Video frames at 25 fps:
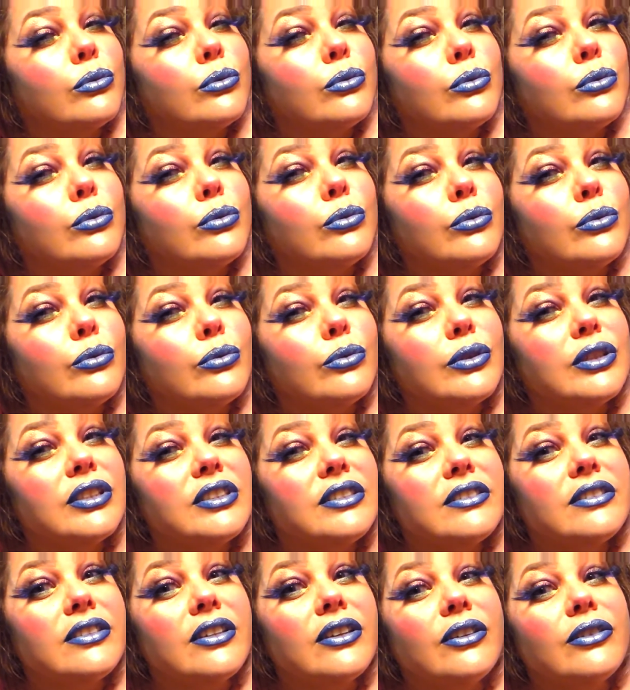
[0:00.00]
Ooh,
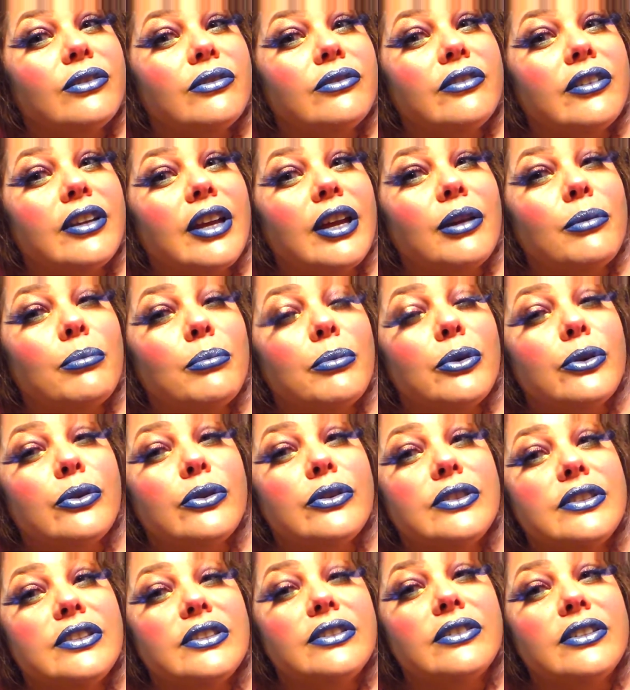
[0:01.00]
it's so
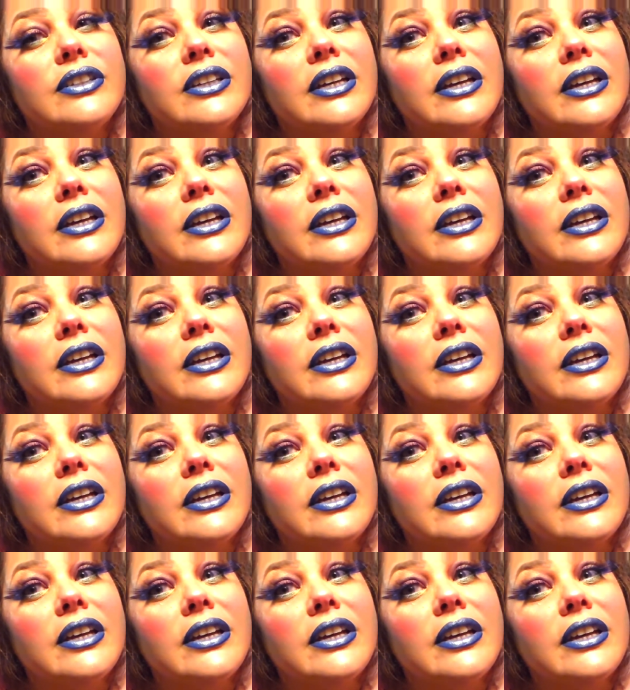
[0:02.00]
rainbow, so